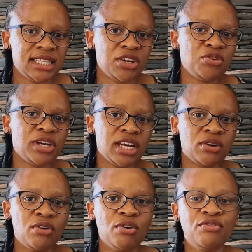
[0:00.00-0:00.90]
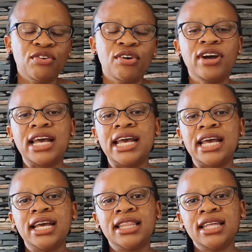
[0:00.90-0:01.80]
Then you can go for
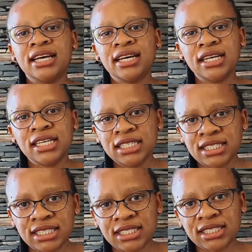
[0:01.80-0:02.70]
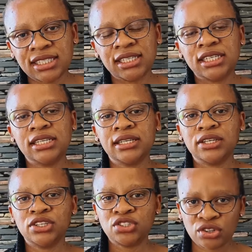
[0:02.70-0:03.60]
the ECC
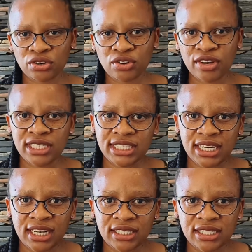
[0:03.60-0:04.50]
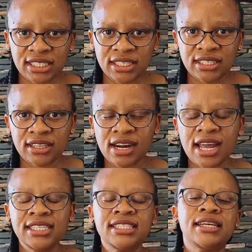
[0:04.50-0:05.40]
short contract,
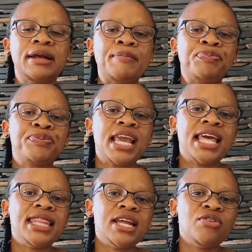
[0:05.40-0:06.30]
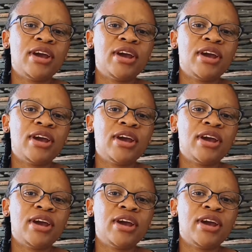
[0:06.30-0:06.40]
right? And then you